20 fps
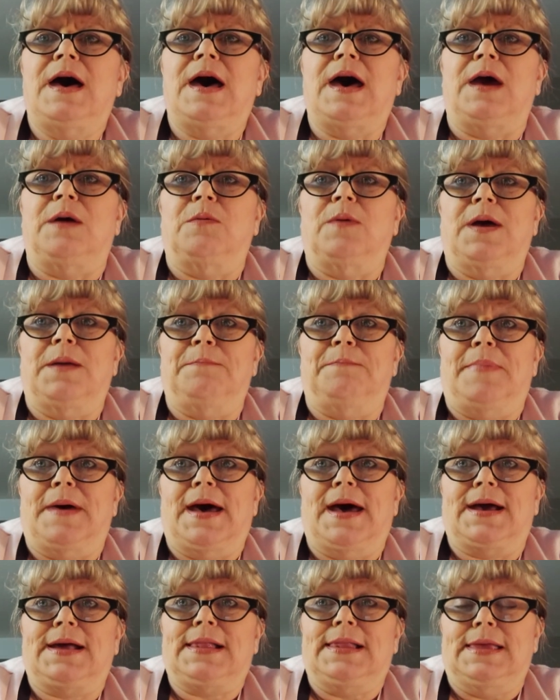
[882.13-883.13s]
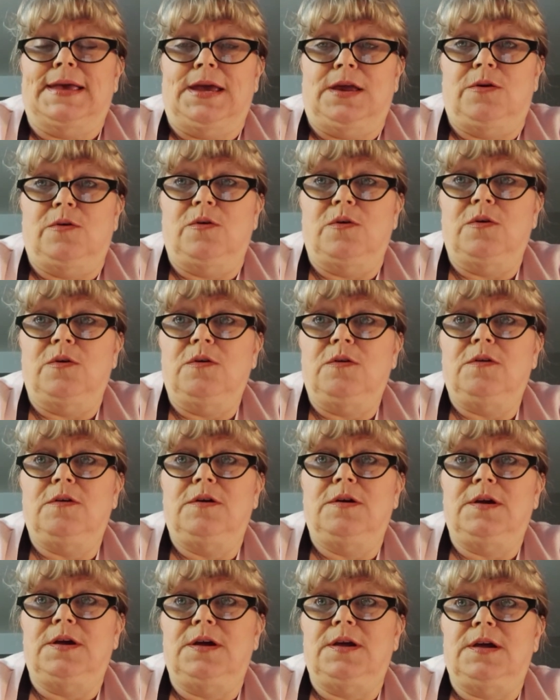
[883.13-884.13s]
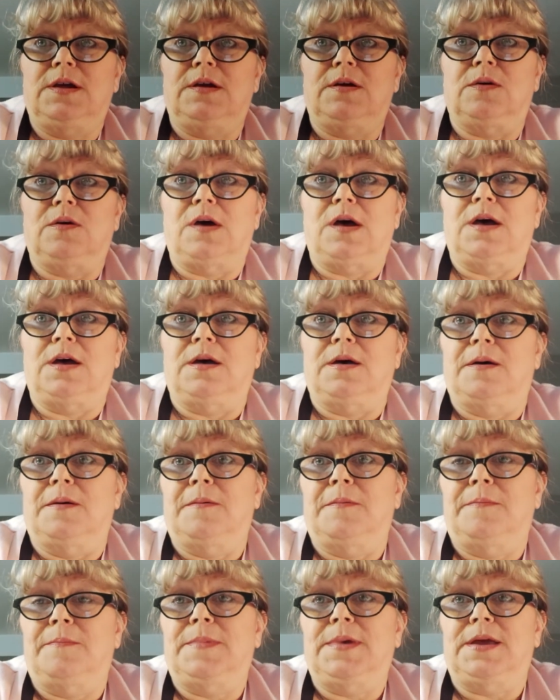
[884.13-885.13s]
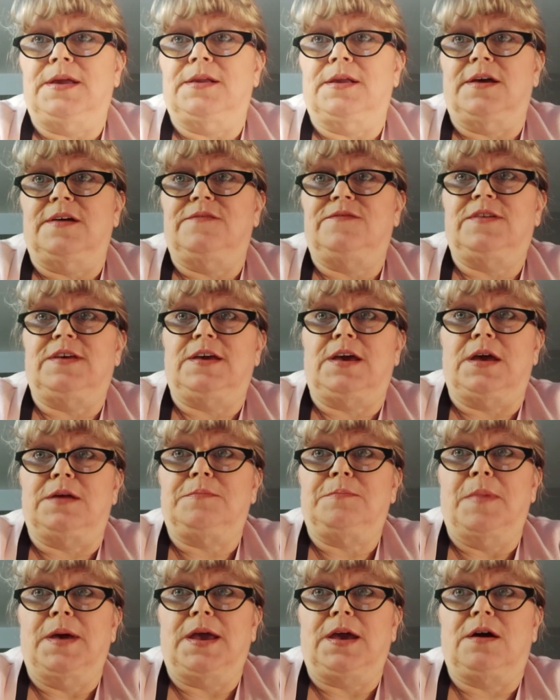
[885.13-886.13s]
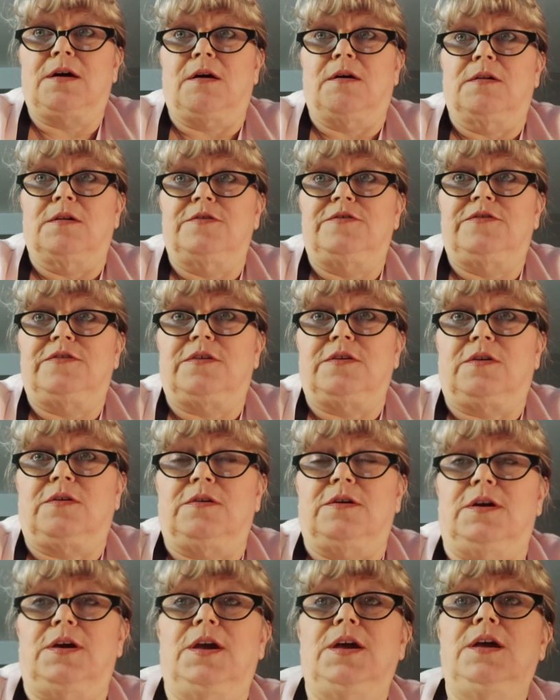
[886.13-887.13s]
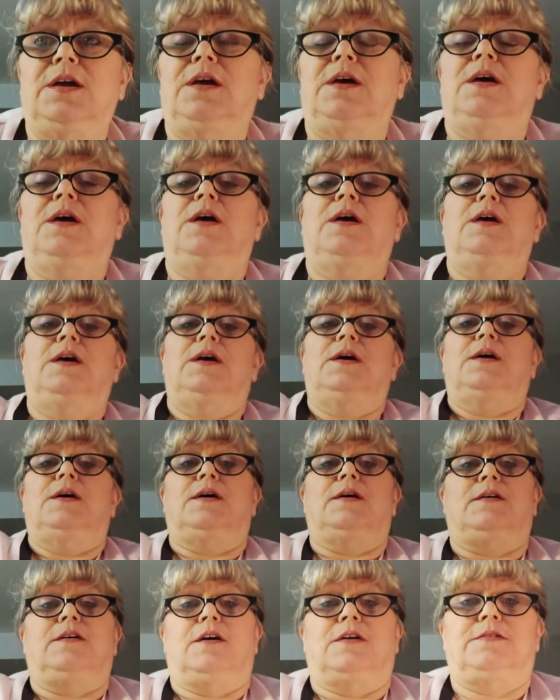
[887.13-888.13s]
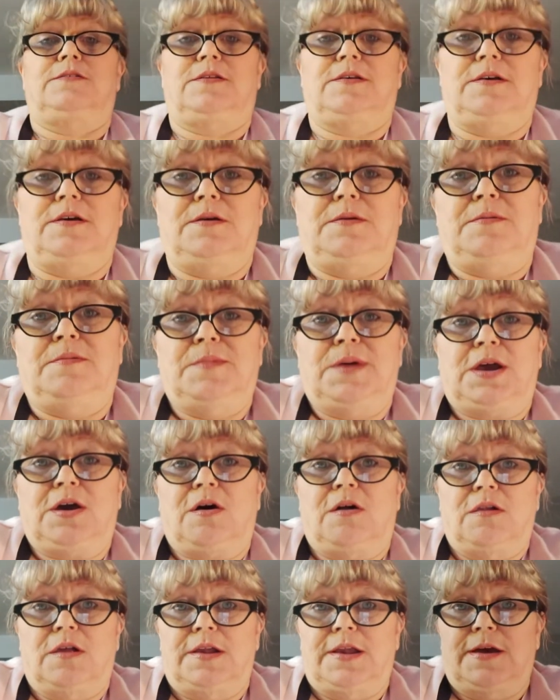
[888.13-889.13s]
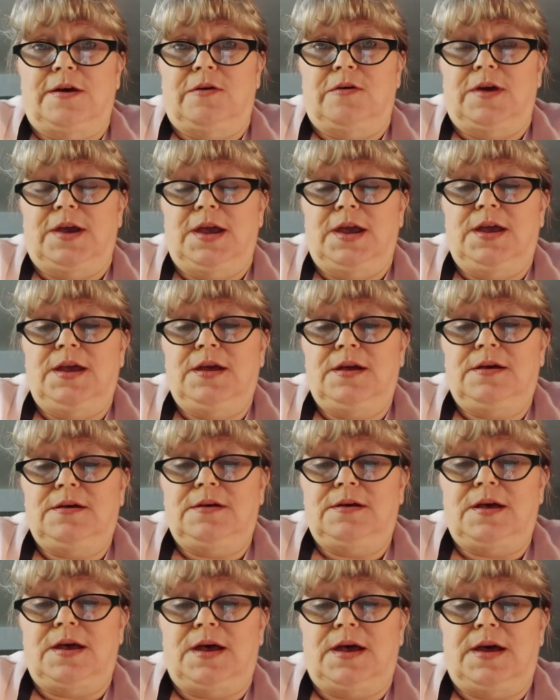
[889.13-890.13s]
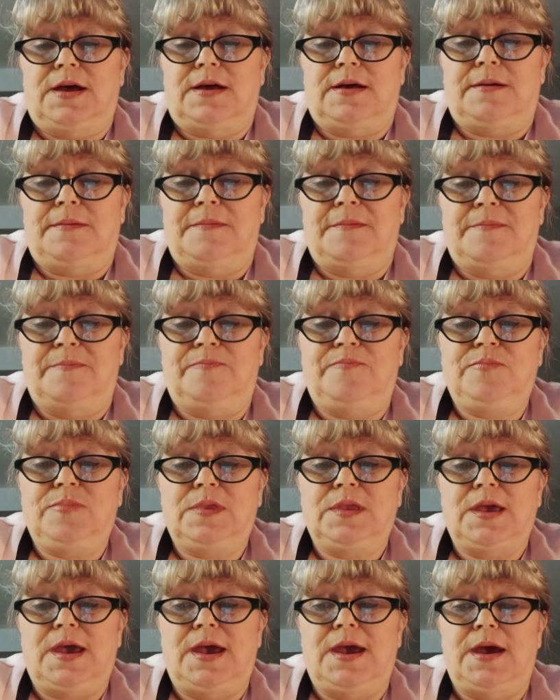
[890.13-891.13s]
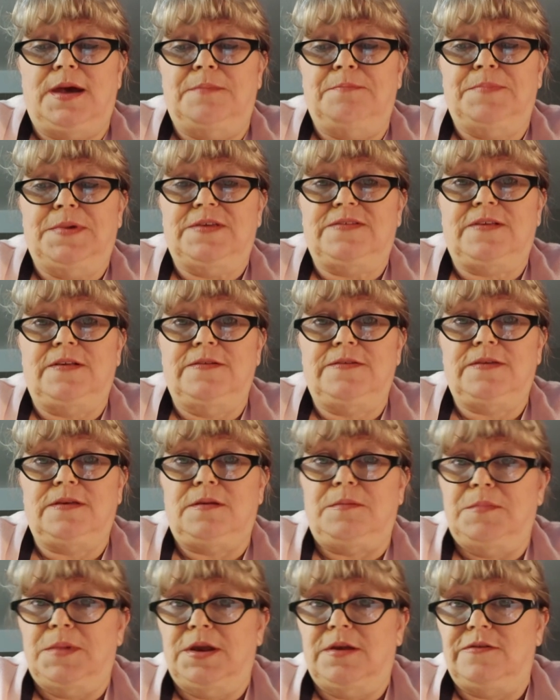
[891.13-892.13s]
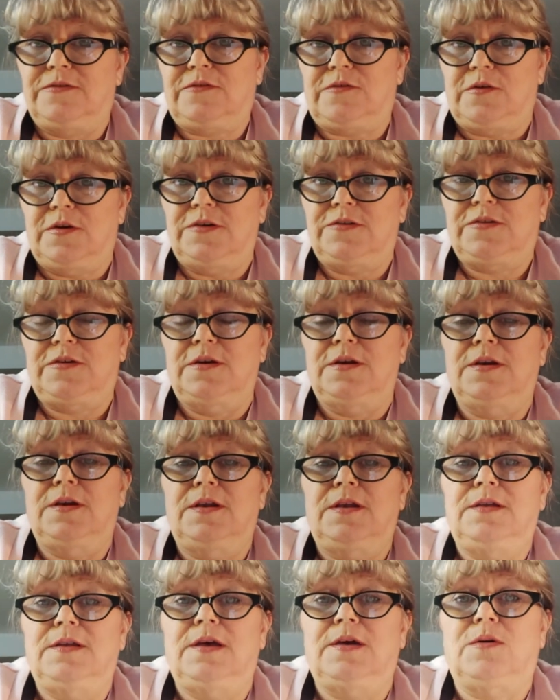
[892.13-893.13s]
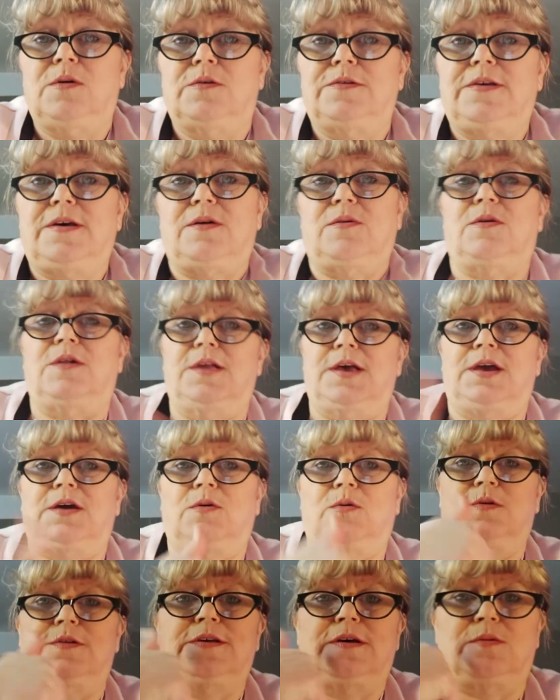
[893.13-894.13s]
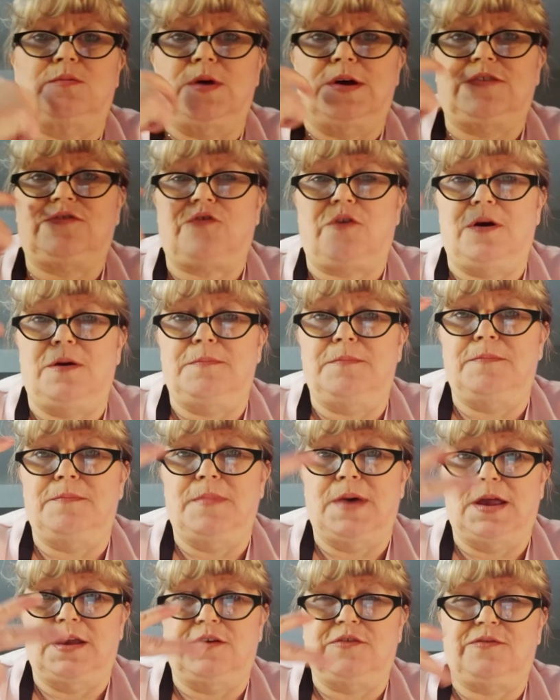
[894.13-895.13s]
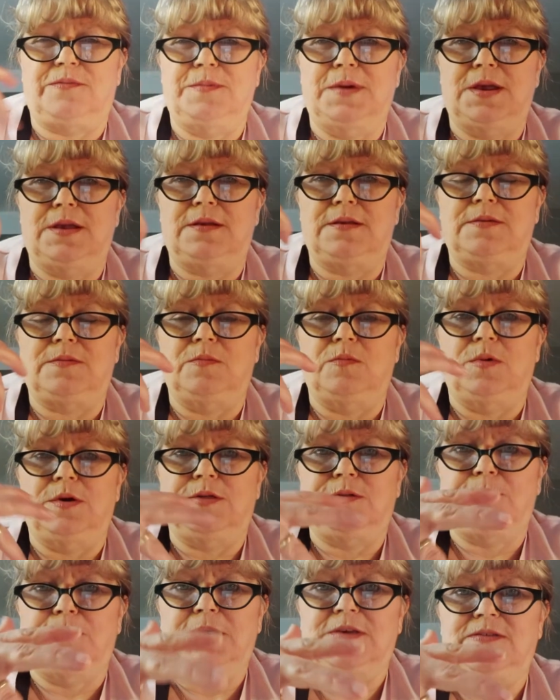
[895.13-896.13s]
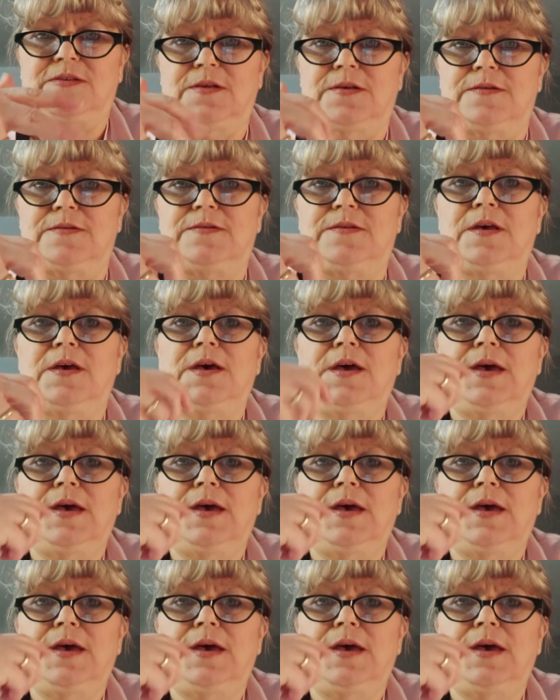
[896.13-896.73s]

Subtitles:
I went back later in life to get my college degree. I got my culinary and business administration, hotel restaurant management with business,